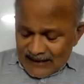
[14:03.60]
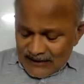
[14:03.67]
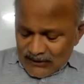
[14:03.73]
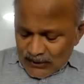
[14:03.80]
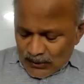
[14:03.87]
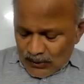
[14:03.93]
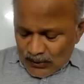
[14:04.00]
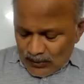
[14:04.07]

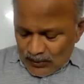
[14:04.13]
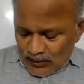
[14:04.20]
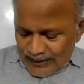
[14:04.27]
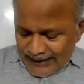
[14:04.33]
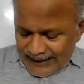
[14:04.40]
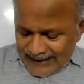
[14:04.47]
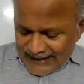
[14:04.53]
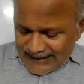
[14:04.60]
2.
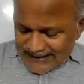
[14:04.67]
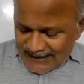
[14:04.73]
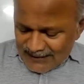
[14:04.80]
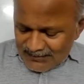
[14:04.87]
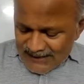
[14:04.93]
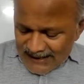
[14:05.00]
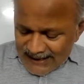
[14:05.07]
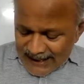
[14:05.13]

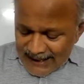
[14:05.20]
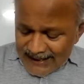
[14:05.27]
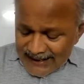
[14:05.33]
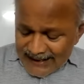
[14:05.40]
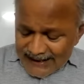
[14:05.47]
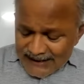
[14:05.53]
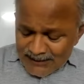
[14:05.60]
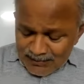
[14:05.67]
Enzymes are
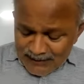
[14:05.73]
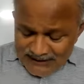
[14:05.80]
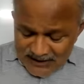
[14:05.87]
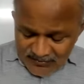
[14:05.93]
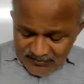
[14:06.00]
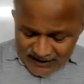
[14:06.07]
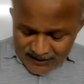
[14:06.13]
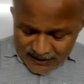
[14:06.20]
highly
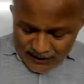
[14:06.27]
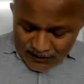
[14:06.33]
specific